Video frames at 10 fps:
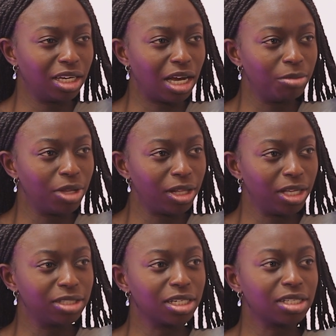Like, I'm not,
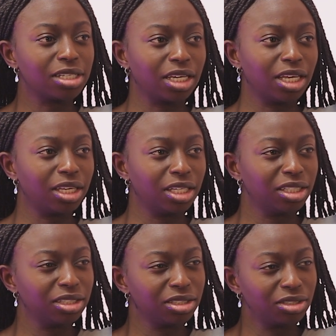like, it. dissing it.
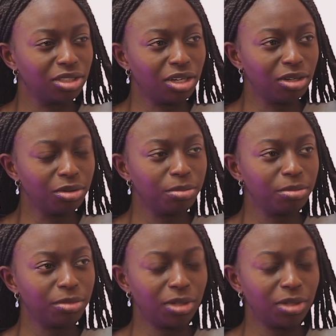Yeah. You know?